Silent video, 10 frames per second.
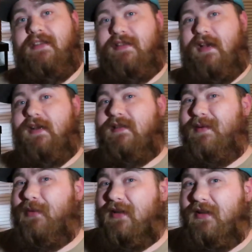is I
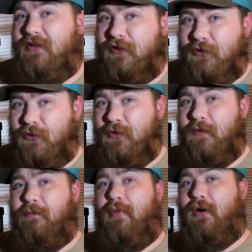typically do
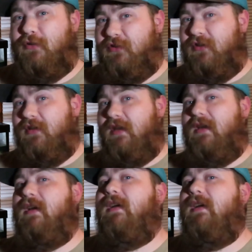personally